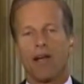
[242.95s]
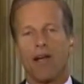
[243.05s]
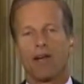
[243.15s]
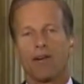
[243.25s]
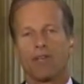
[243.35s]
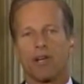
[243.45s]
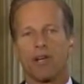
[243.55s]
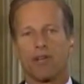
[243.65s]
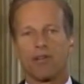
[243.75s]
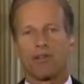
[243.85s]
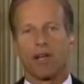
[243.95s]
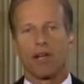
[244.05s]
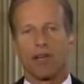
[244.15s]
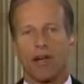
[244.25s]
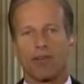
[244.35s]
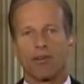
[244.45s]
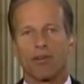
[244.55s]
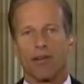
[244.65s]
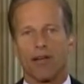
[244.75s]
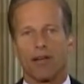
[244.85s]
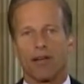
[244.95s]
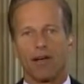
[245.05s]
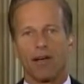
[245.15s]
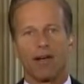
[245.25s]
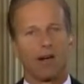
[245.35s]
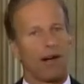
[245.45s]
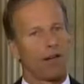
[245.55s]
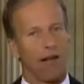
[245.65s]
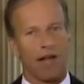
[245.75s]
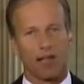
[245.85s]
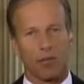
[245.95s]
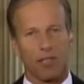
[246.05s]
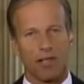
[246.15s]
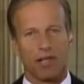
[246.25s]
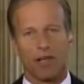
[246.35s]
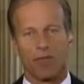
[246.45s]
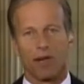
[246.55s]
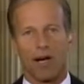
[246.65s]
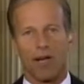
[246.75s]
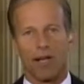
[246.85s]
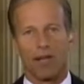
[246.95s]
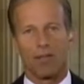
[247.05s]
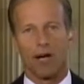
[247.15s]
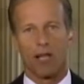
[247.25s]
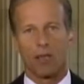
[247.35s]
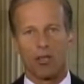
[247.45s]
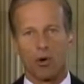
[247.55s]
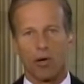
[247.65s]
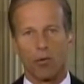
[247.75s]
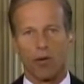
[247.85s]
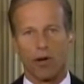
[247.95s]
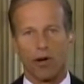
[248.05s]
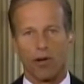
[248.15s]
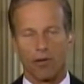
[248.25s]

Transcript: and they're sitting at the Senate desk and uh, unlikely to be taken up by, uh, by the majority leader. here. so